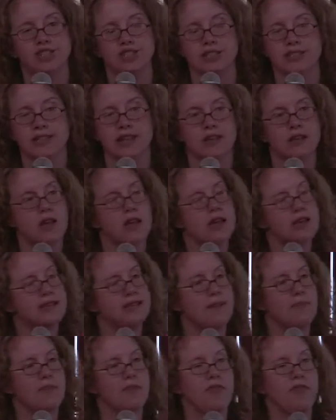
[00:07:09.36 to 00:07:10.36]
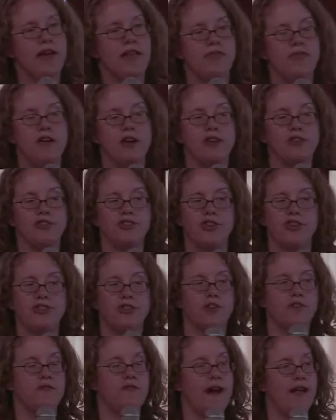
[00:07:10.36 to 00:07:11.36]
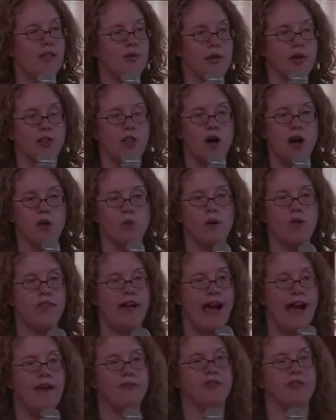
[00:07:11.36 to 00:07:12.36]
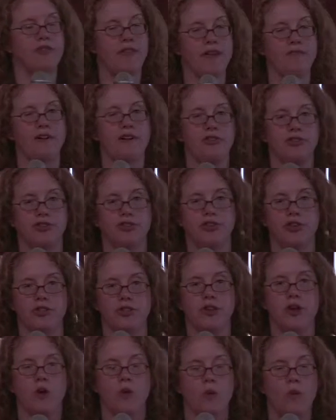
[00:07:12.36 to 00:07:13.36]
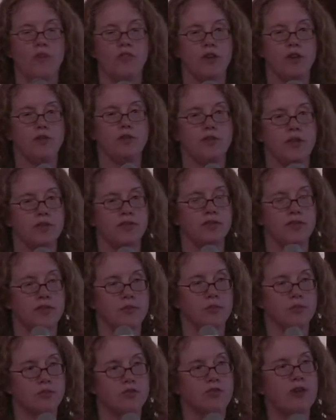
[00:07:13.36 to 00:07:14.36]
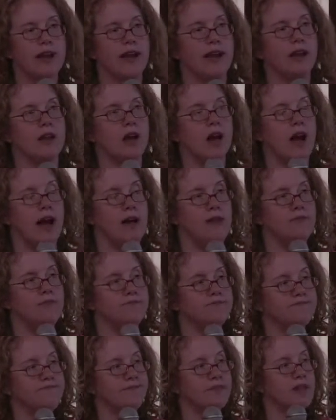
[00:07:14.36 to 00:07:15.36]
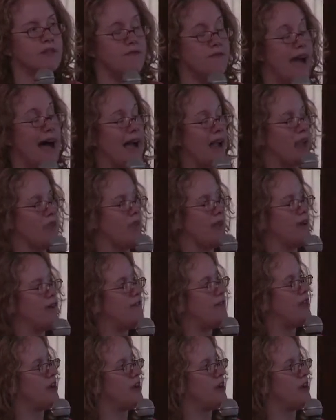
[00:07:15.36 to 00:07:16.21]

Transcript: just something that they're just following along with after they've understood what the great value that